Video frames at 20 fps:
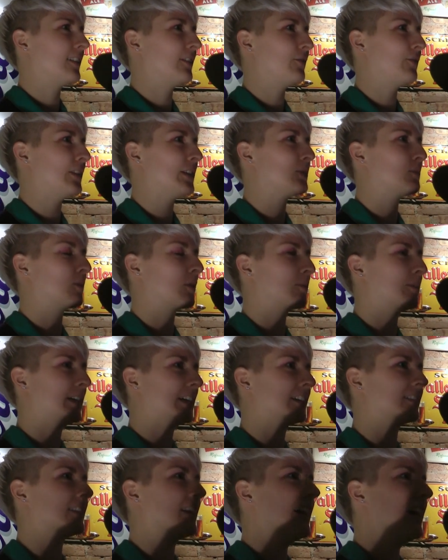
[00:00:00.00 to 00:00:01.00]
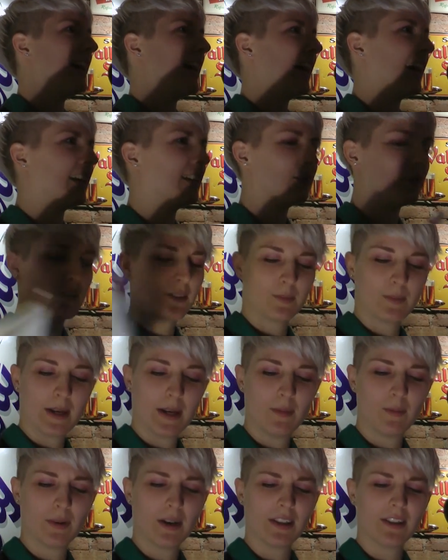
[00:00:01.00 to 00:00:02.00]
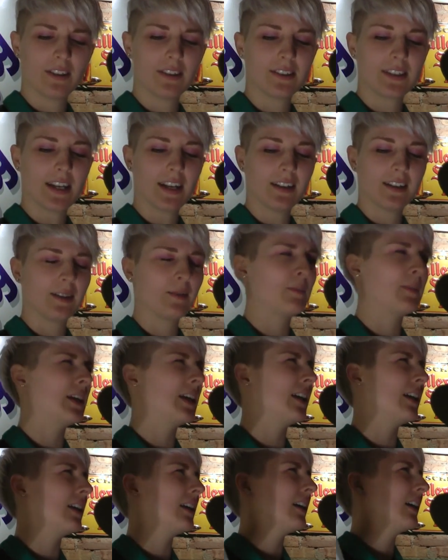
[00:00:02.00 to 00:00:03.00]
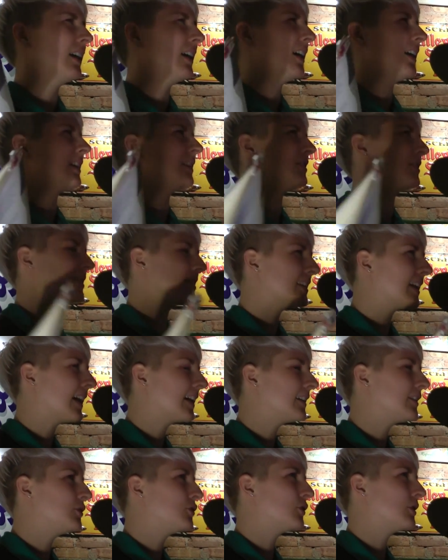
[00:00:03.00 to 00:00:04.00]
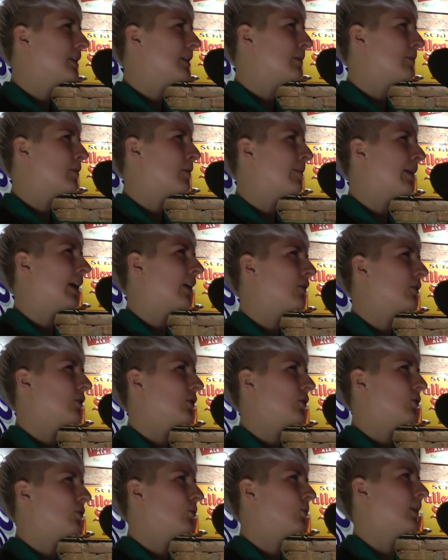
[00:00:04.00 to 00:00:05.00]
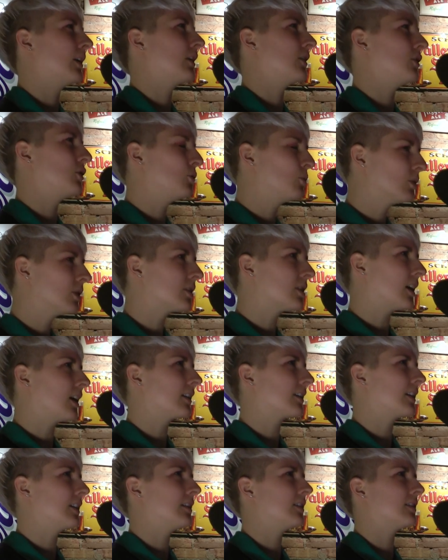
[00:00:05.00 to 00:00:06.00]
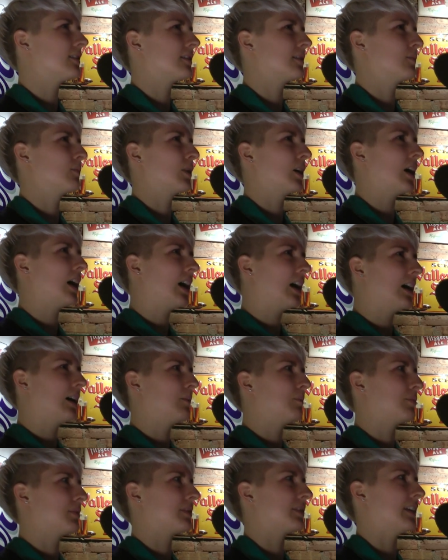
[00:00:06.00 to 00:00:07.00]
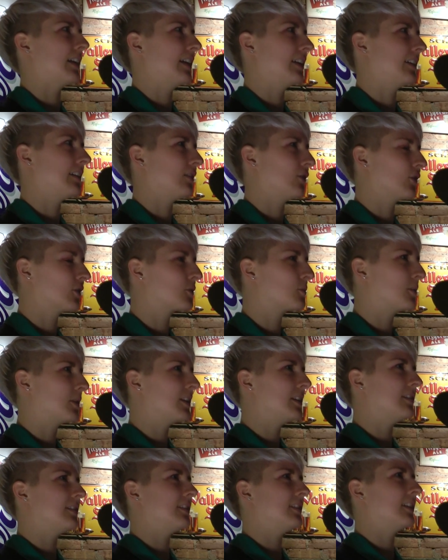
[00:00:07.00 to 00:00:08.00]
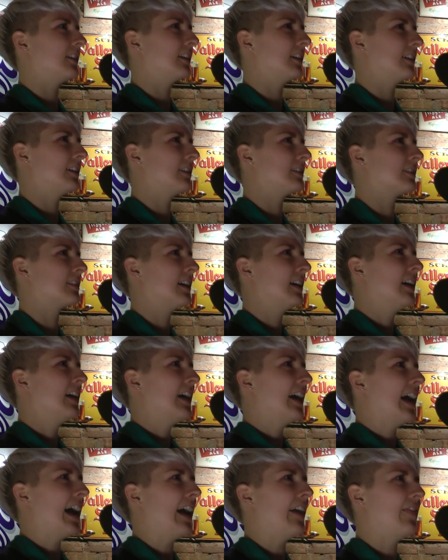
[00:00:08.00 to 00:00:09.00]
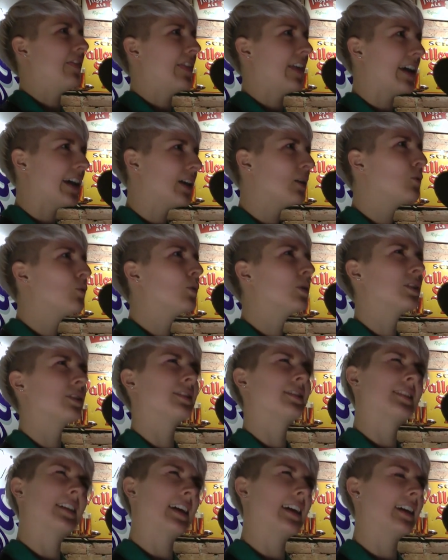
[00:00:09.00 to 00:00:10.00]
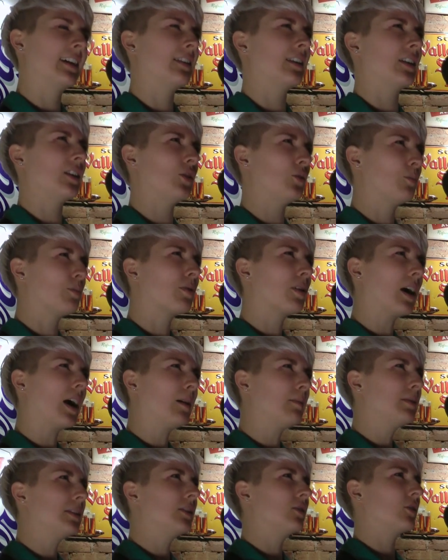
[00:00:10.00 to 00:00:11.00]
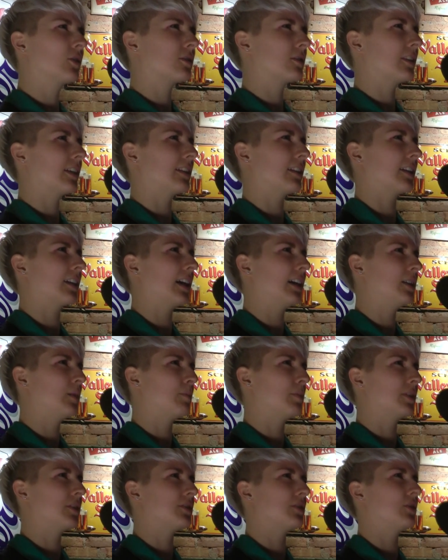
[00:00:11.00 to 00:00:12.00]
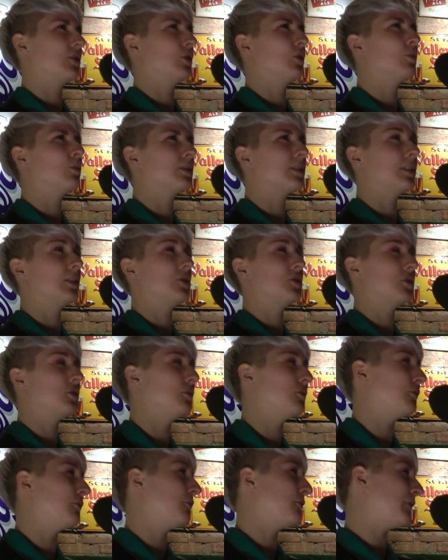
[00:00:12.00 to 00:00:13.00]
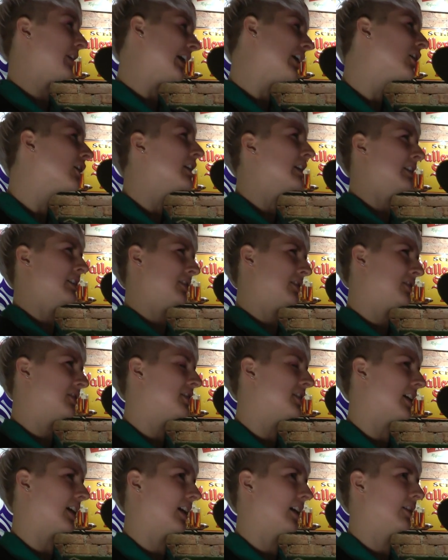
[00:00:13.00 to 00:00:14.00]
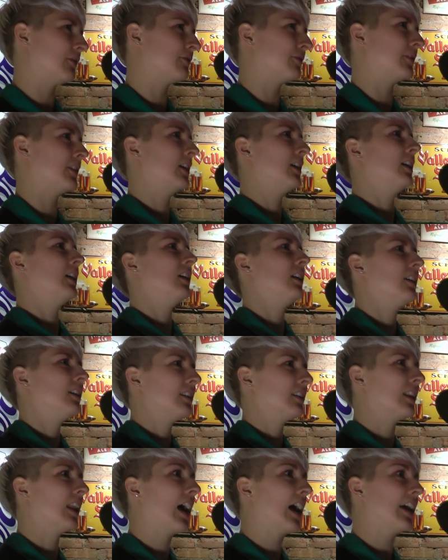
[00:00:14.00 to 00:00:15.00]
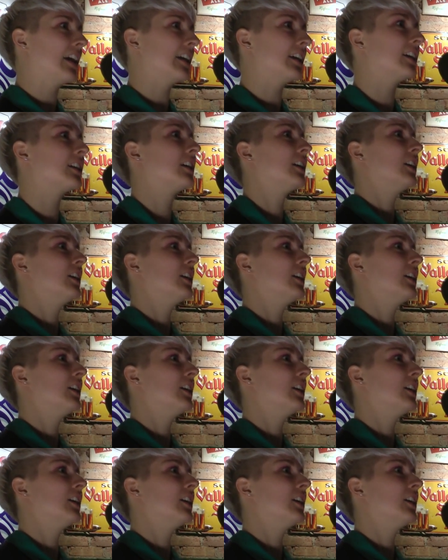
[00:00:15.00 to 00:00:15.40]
that Facebook makes, and it was my brother telling me I just had a dream about you where you were talking to some cops and it looked pretty serious, and they were saying that you probably looked like the kind of person who was into fairy stuff, like